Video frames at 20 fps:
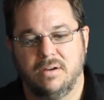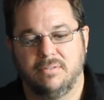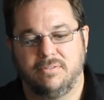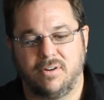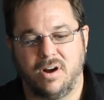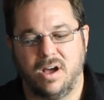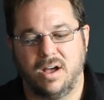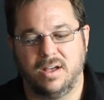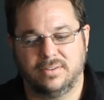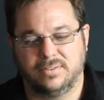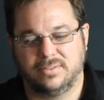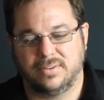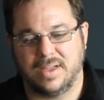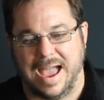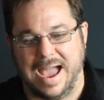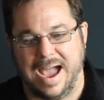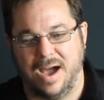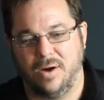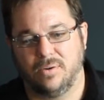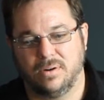For us,
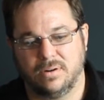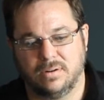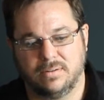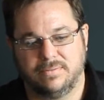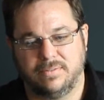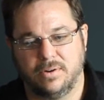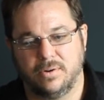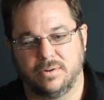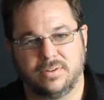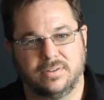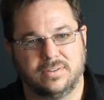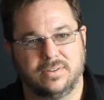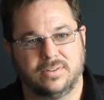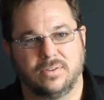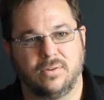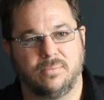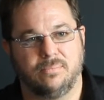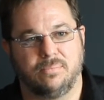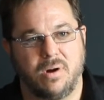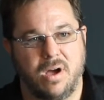our focus
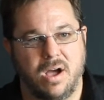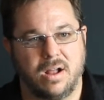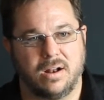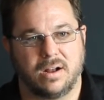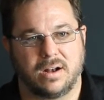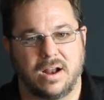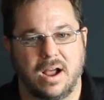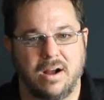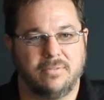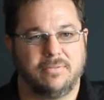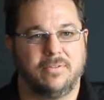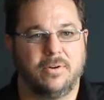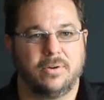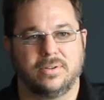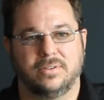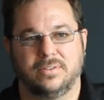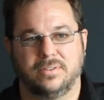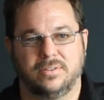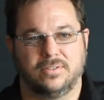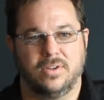is on product. Our
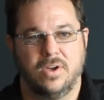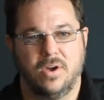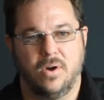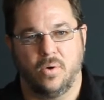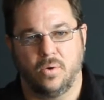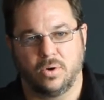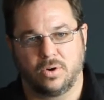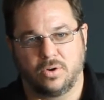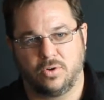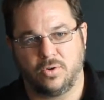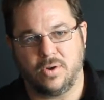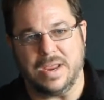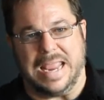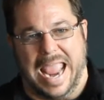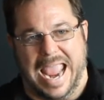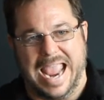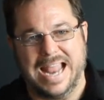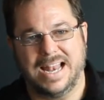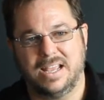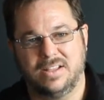focus is on
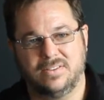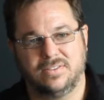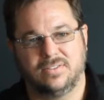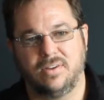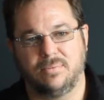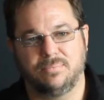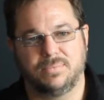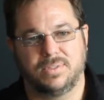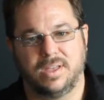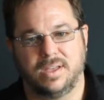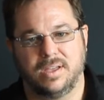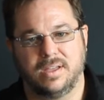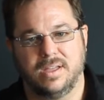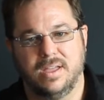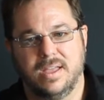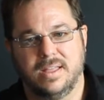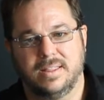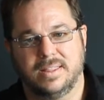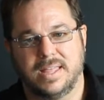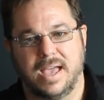creating something
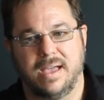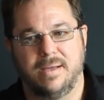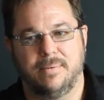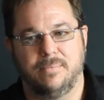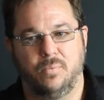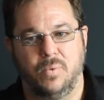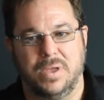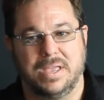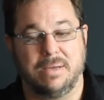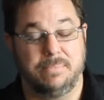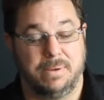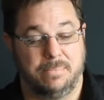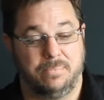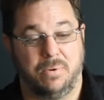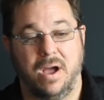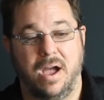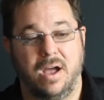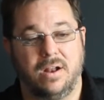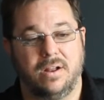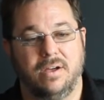that we can be
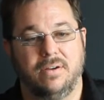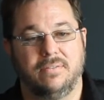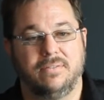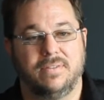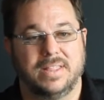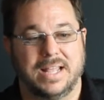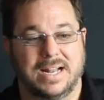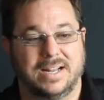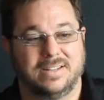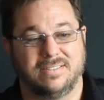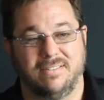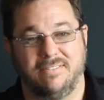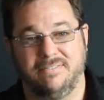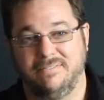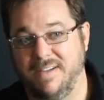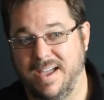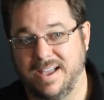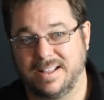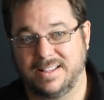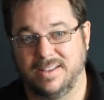proud of, that is
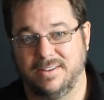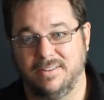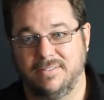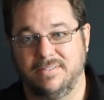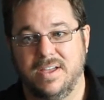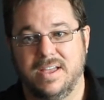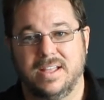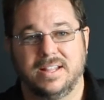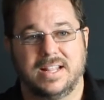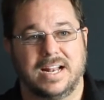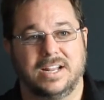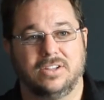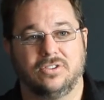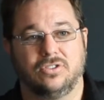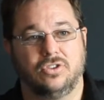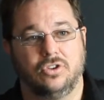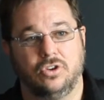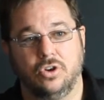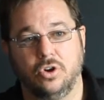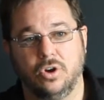effective, that is
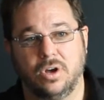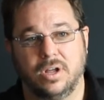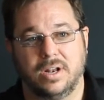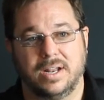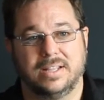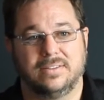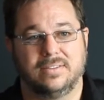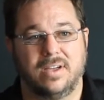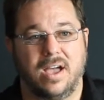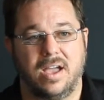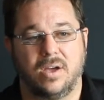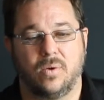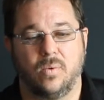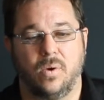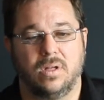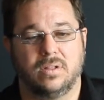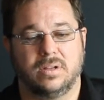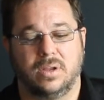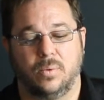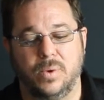good, it's high
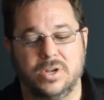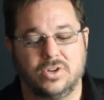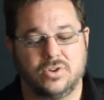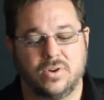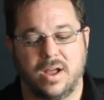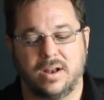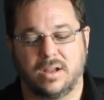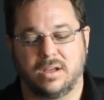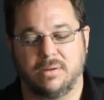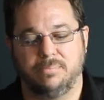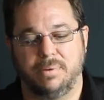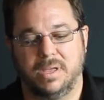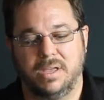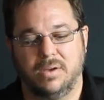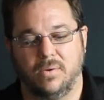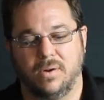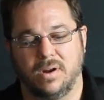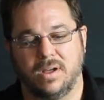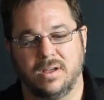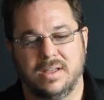quality. We try to compete
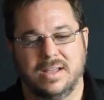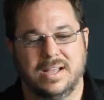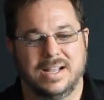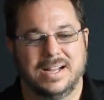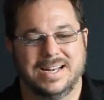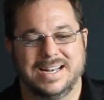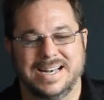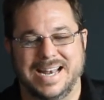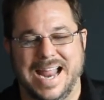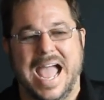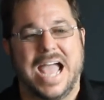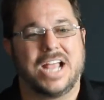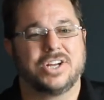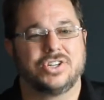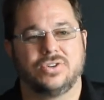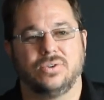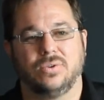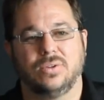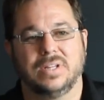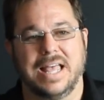on a
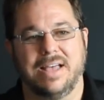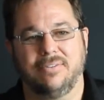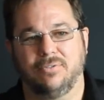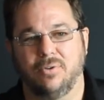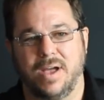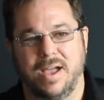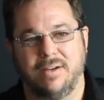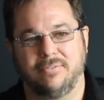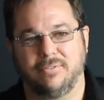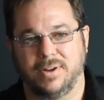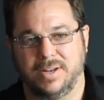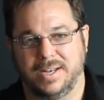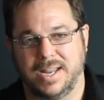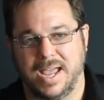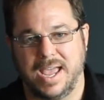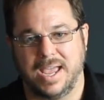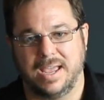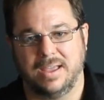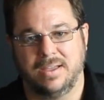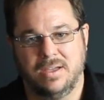national level every
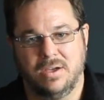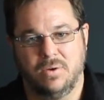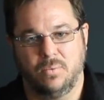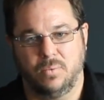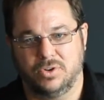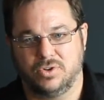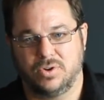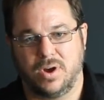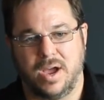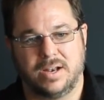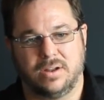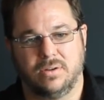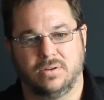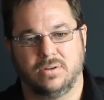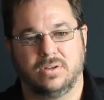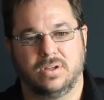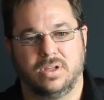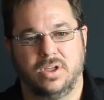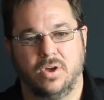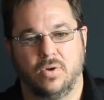day. We try
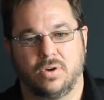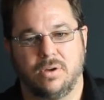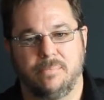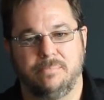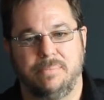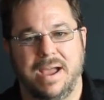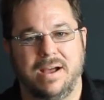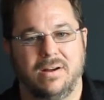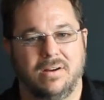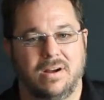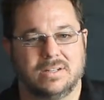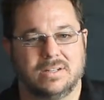to compare